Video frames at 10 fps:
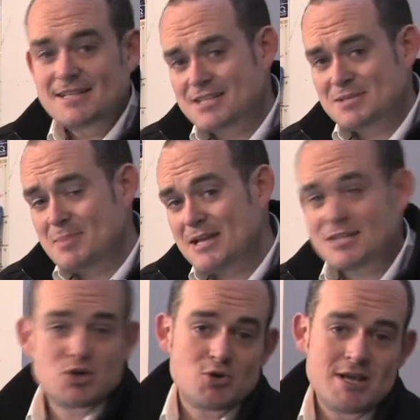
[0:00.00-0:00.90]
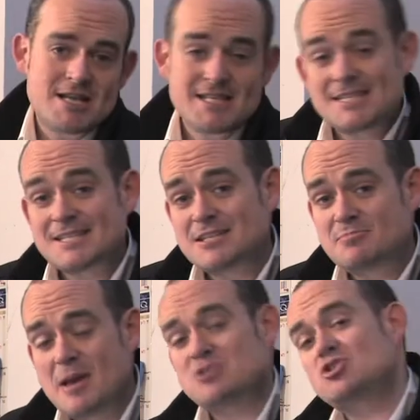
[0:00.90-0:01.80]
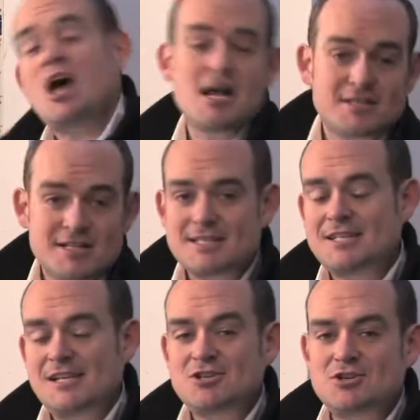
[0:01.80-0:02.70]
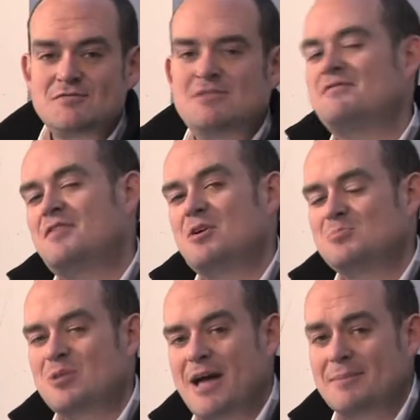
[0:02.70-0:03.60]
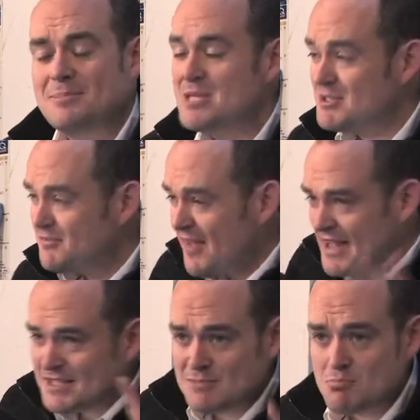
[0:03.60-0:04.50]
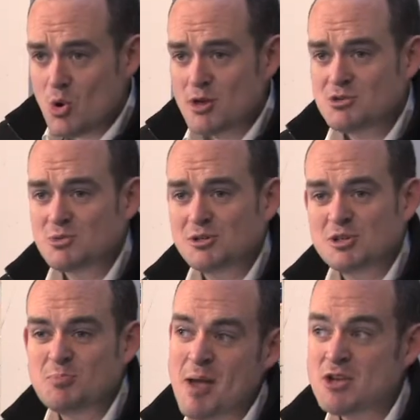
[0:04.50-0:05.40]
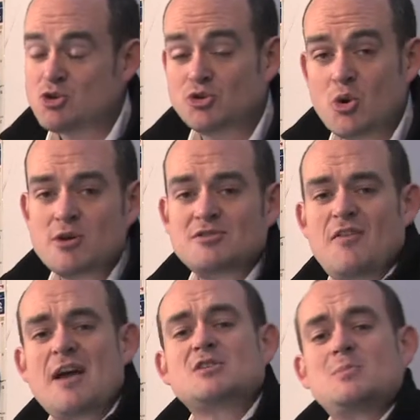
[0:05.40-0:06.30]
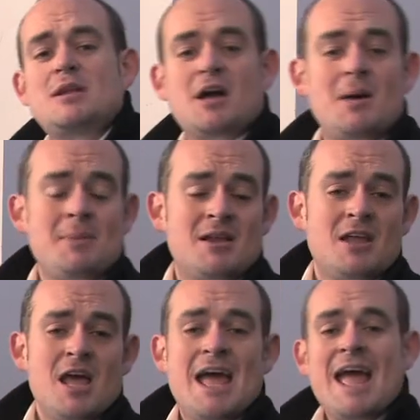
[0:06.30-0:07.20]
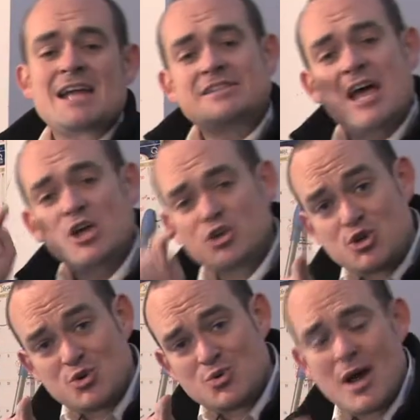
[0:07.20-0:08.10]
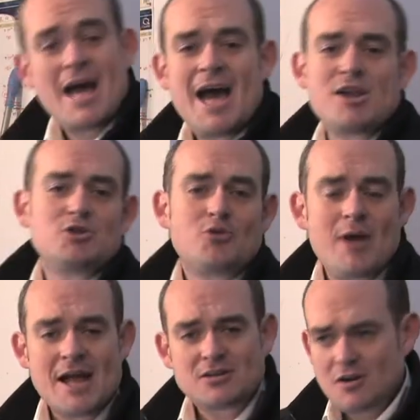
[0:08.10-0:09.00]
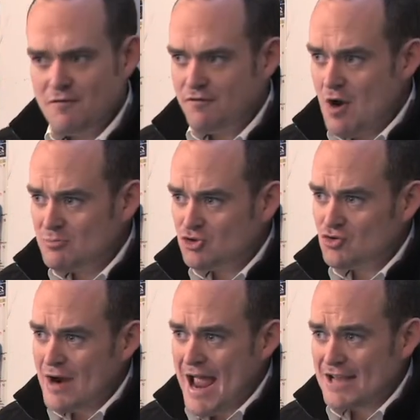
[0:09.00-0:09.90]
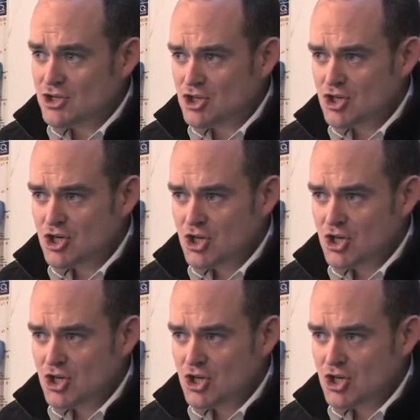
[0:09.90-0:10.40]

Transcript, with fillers: This is Mike the Greek, and this is the special Oscars edition of the Film Lab. These fancy boys with their special toys have asked me to come in and tell you how to direct from scratch